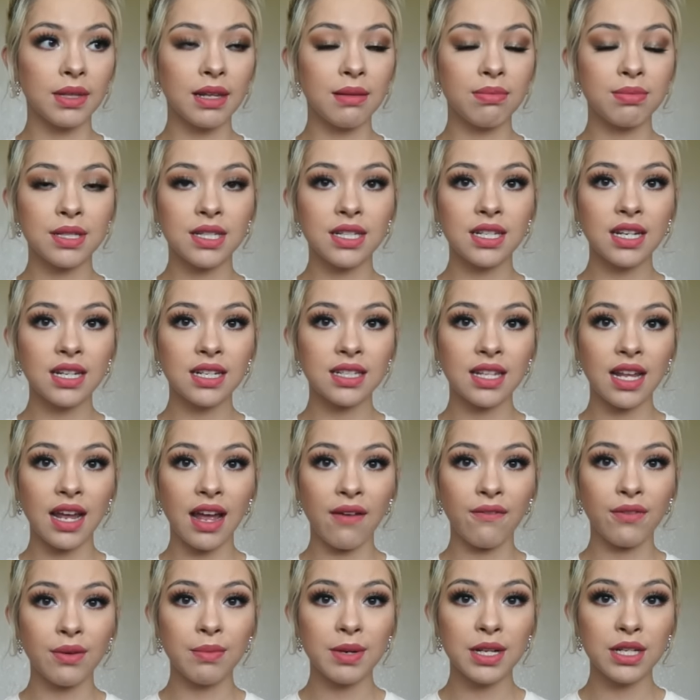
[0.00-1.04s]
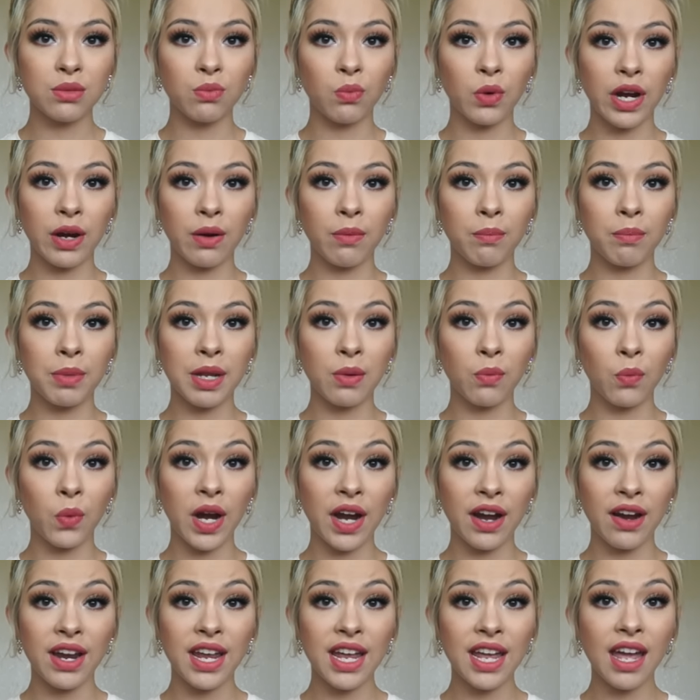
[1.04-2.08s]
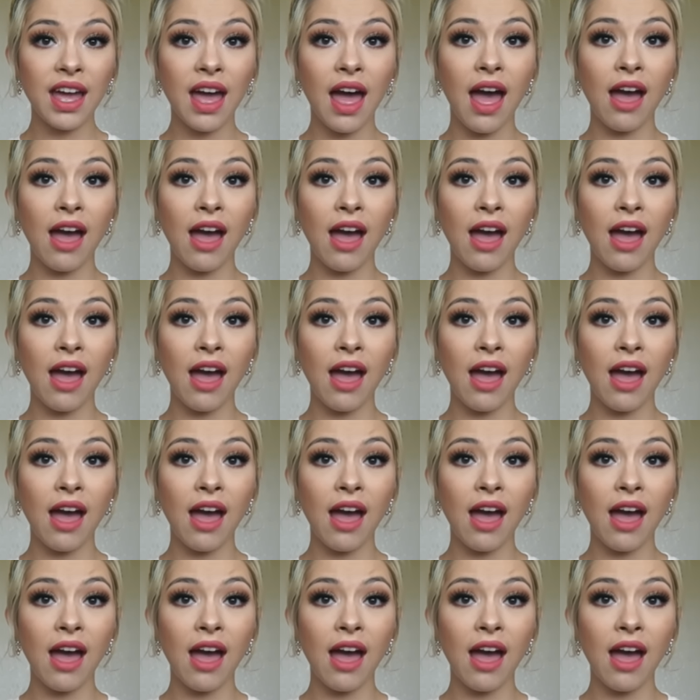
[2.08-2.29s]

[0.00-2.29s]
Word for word: lipsticks that everybody's wear been wearing.